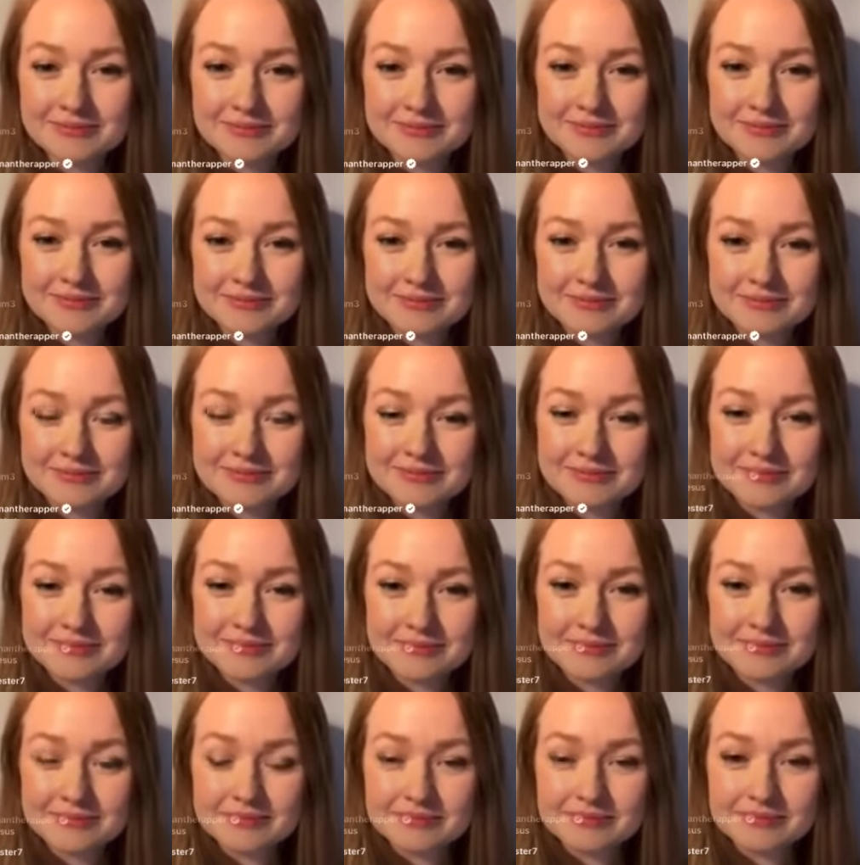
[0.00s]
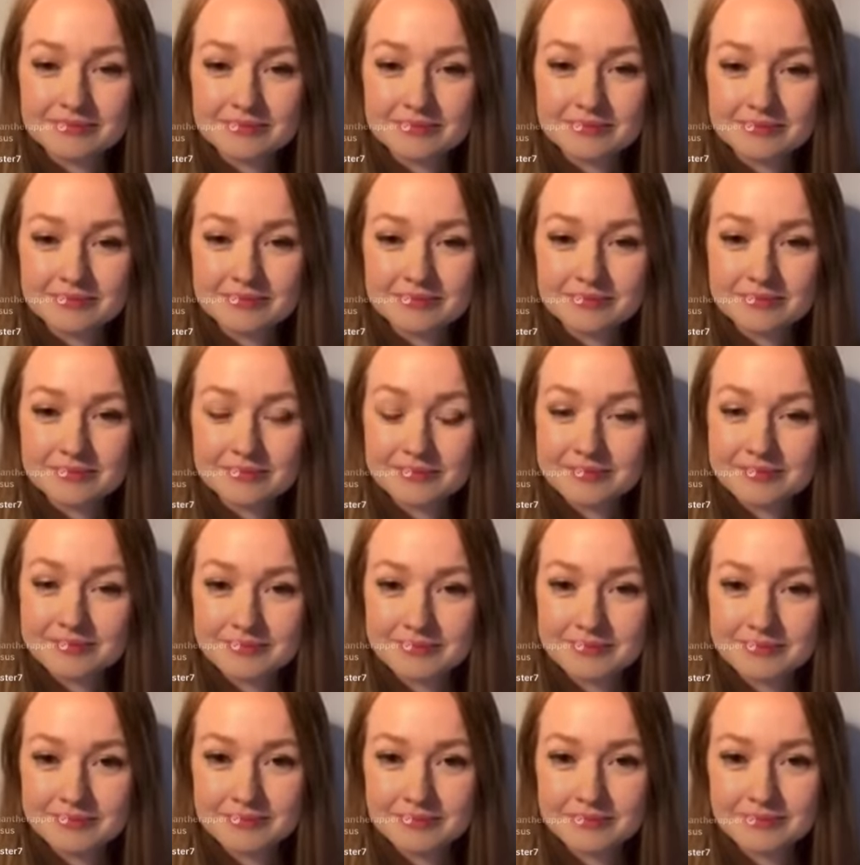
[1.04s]

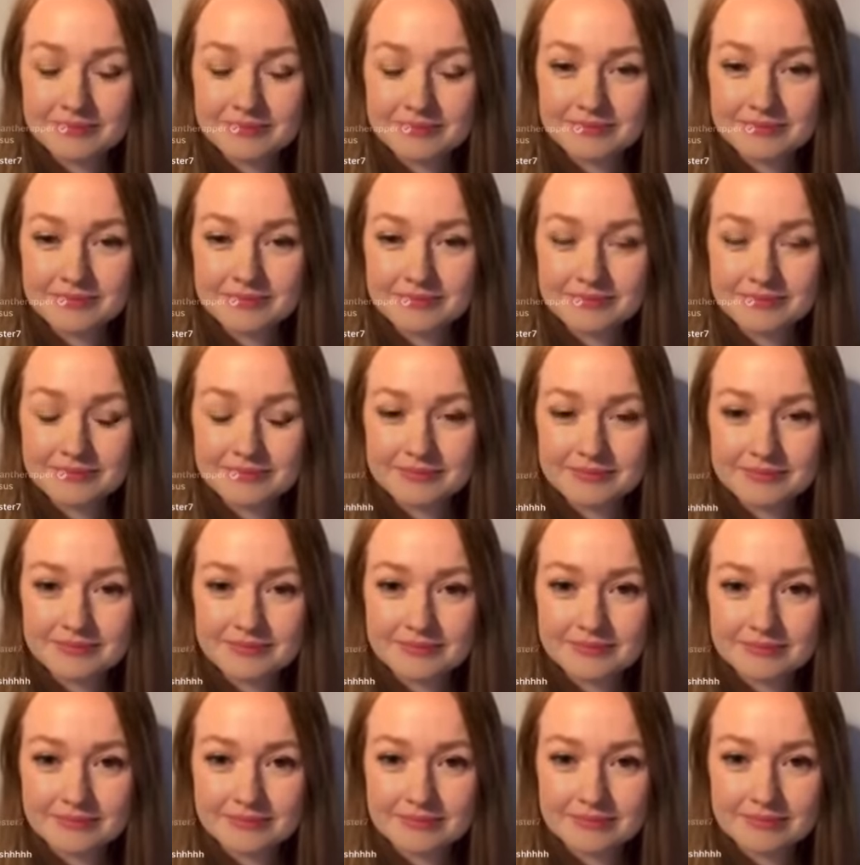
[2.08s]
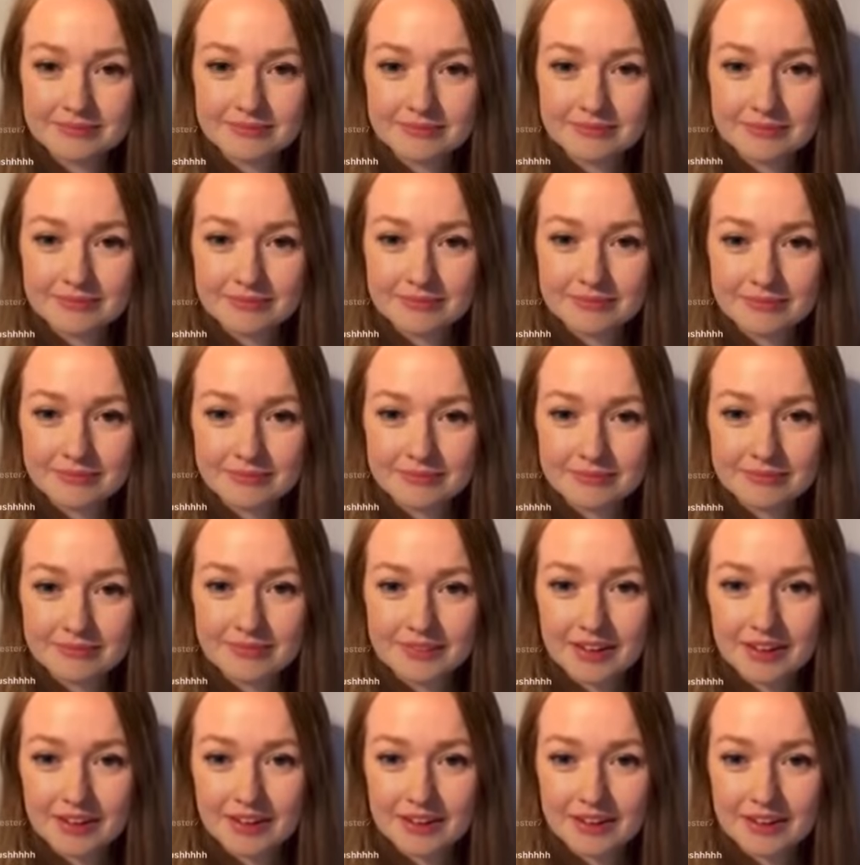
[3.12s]

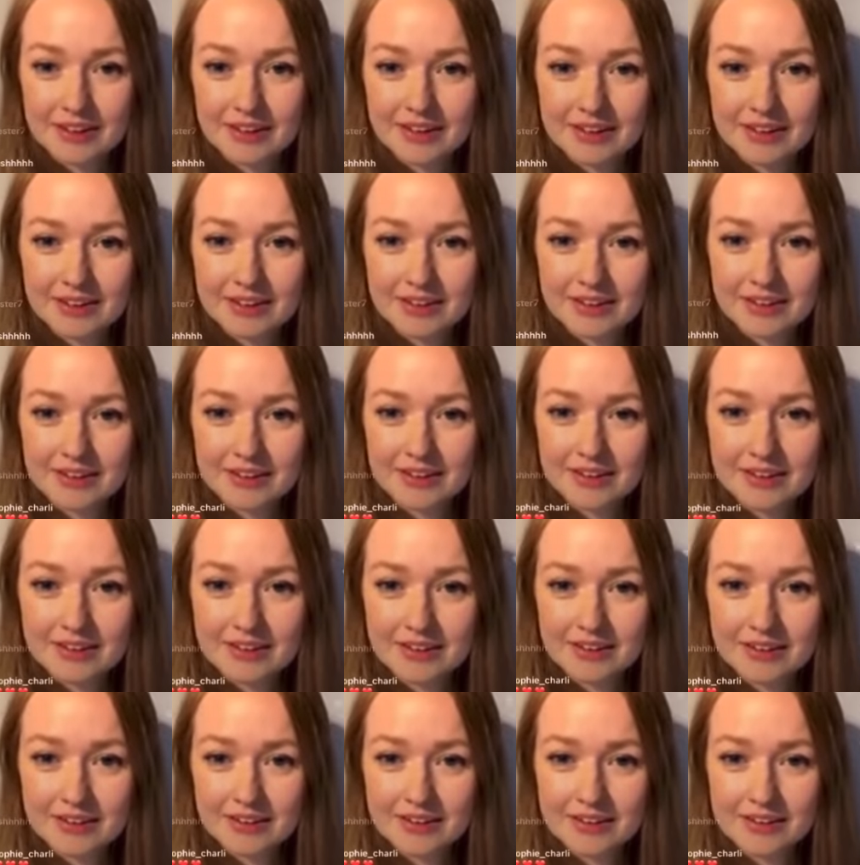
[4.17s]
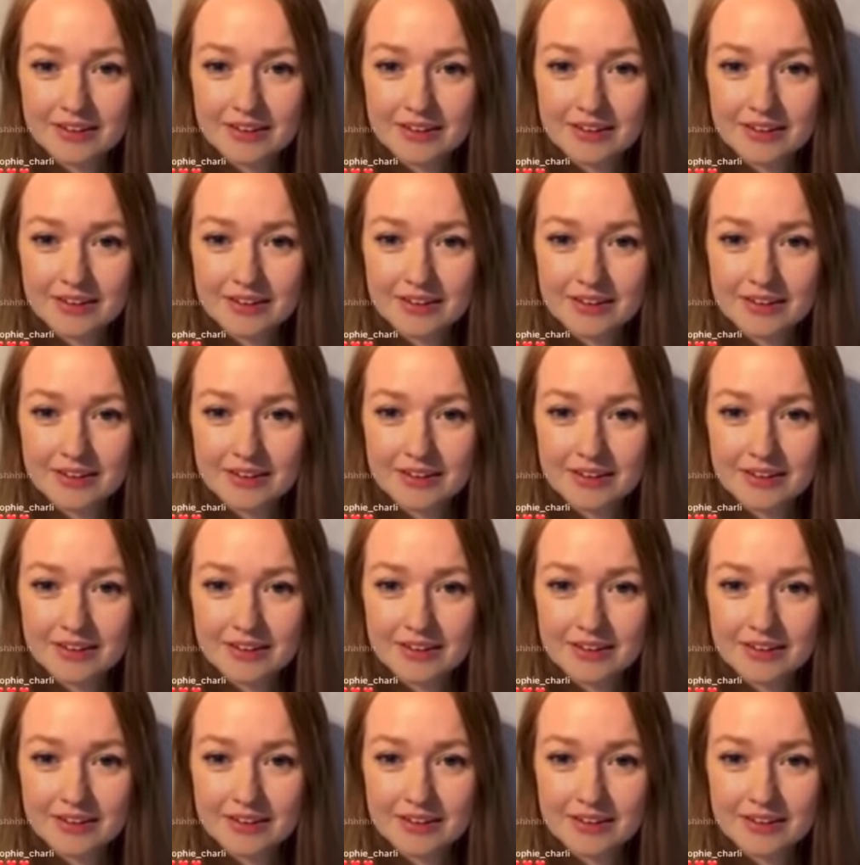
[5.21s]
No words are spoken by the person on screen.